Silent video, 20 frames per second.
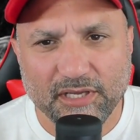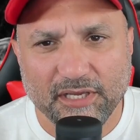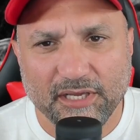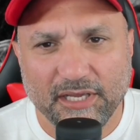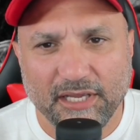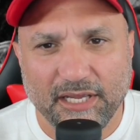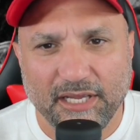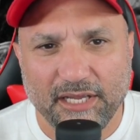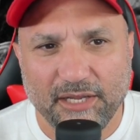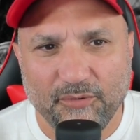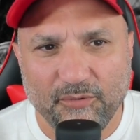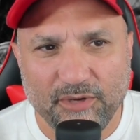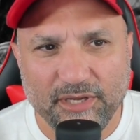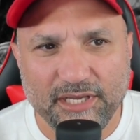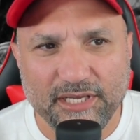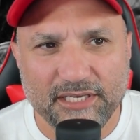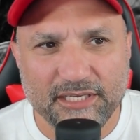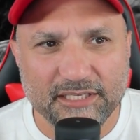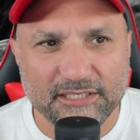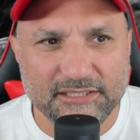and
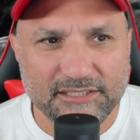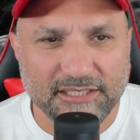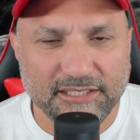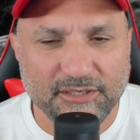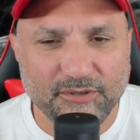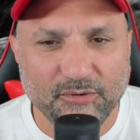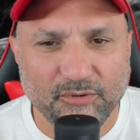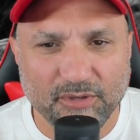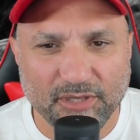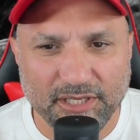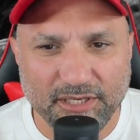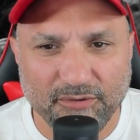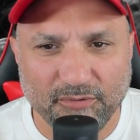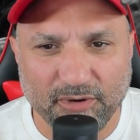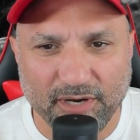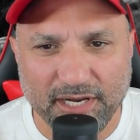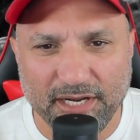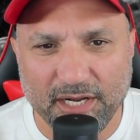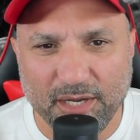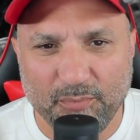we continually
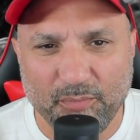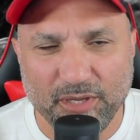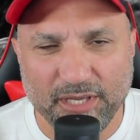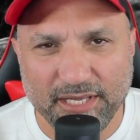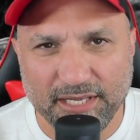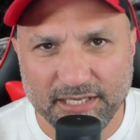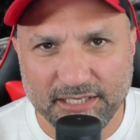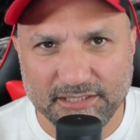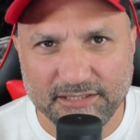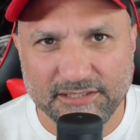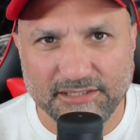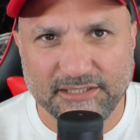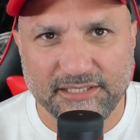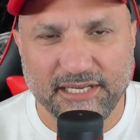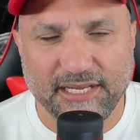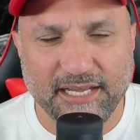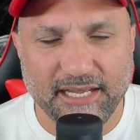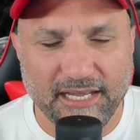ran up against